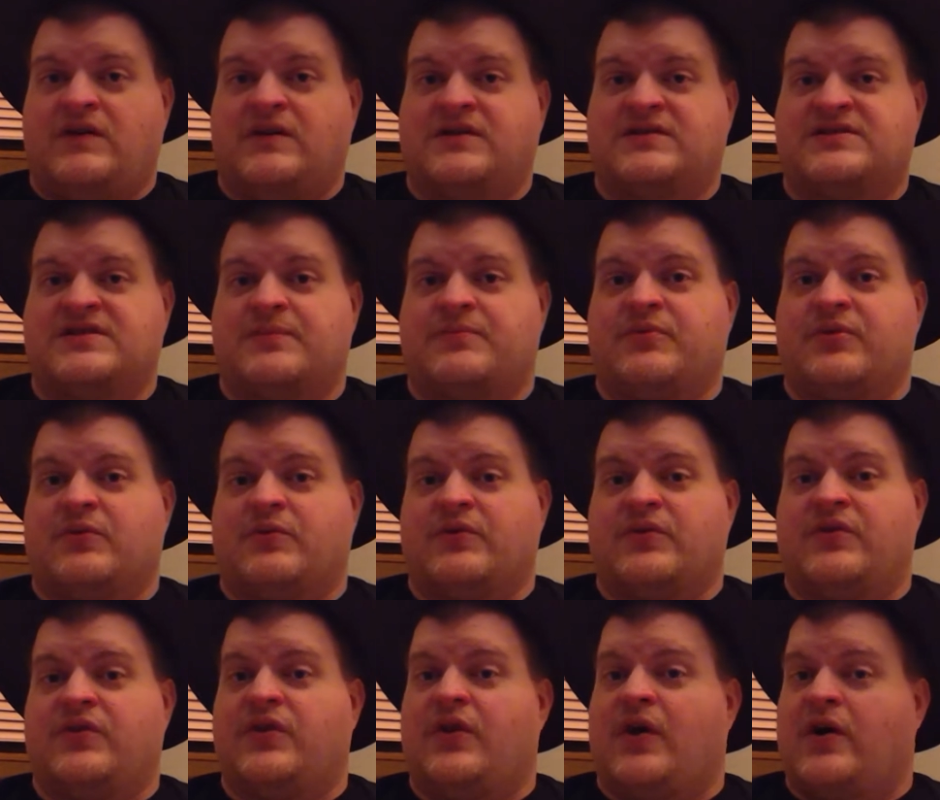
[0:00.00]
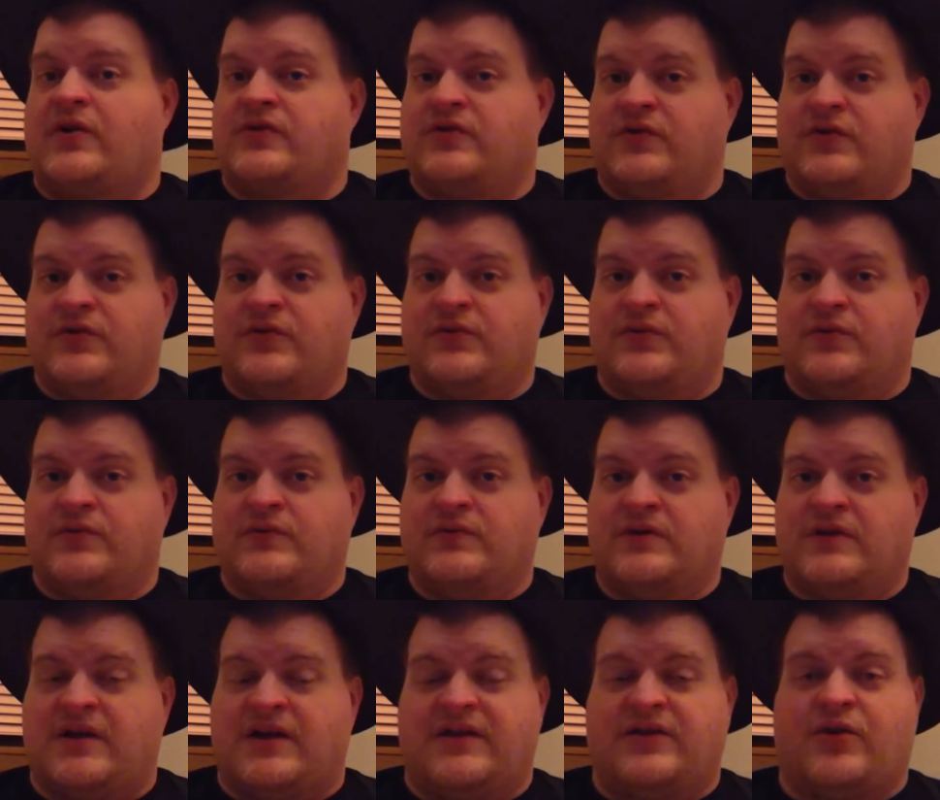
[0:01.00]
It's up there with Doctor Who
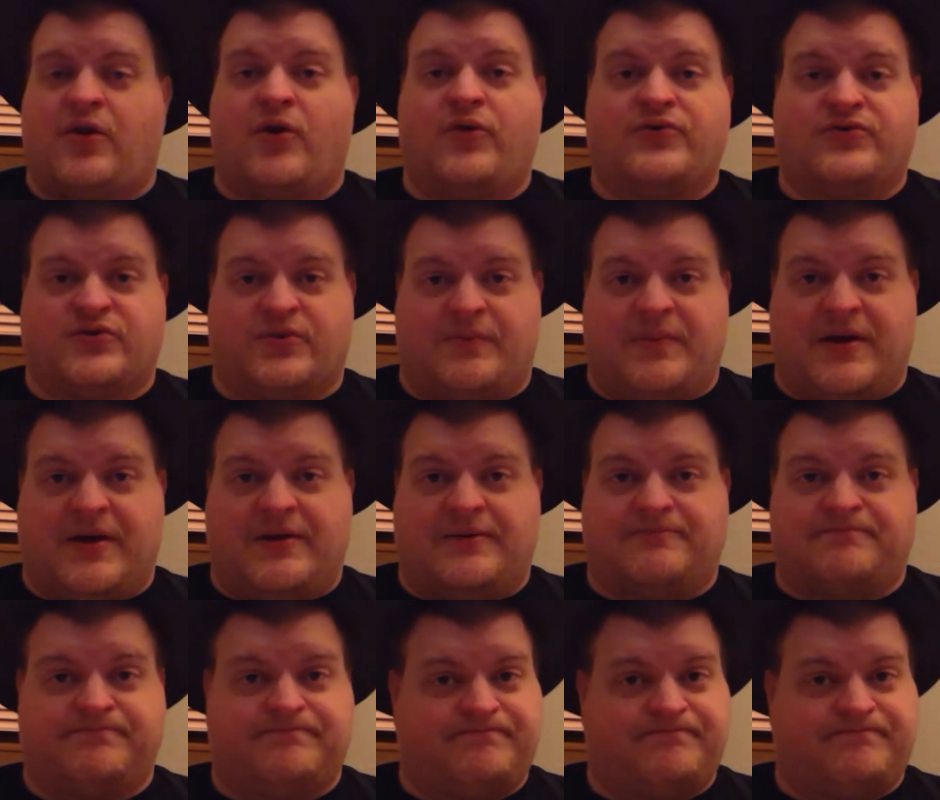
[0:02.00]
and Ultraman.